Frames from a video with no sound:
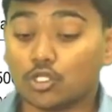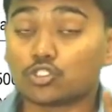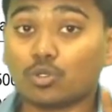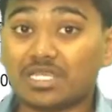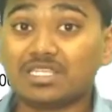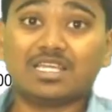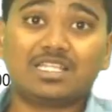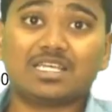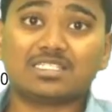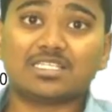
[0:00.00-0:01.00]
So in
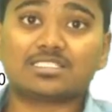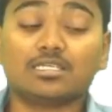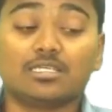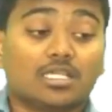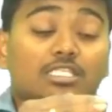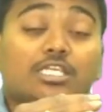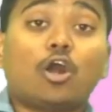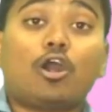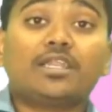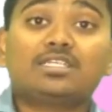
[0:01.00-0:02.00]
that cases, the
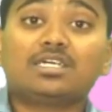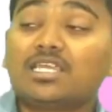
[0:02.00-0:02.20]
auditor,